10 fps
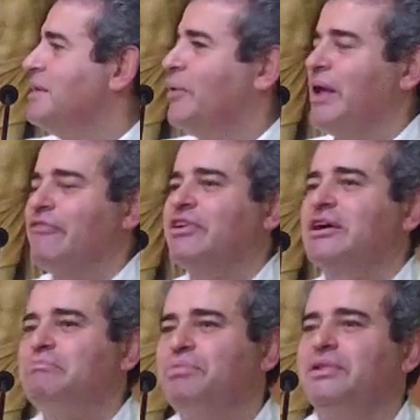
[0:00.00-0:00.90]
I would have the
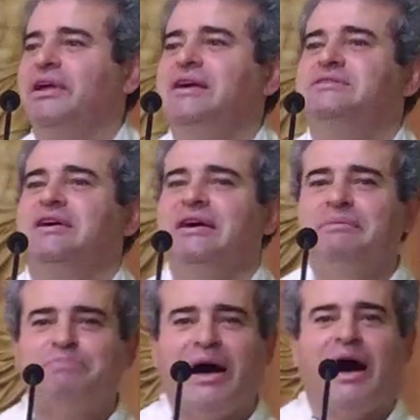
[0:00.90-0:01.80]
complete
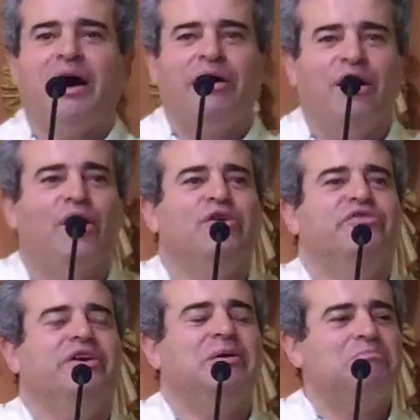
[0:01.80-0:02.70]
power
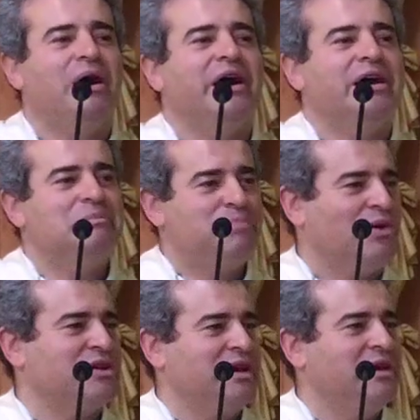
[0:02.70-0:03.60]
over my
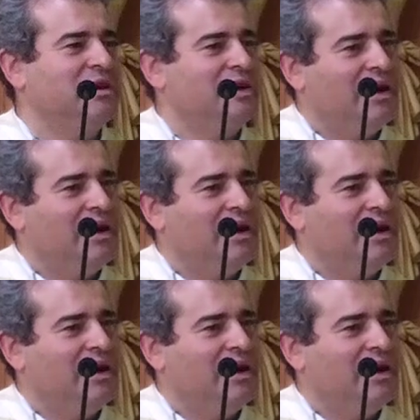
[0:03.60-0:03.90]
body.